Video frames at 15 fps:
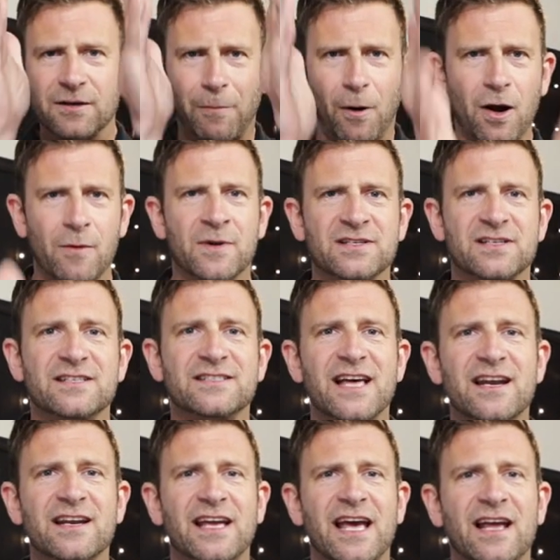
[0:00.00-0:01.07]
departments
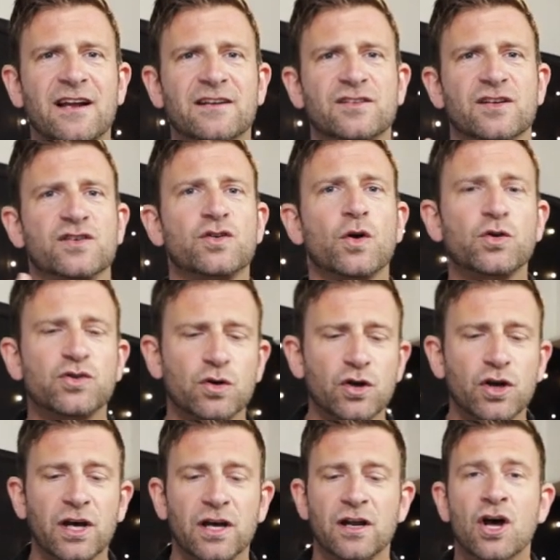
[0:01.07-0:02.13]
dedicated to social
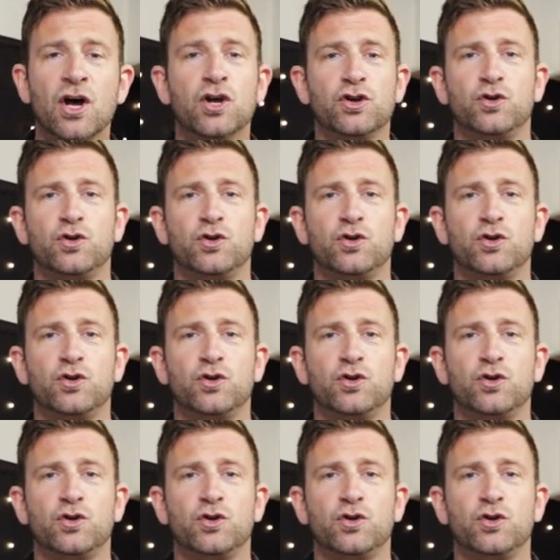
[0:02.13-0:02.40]
good,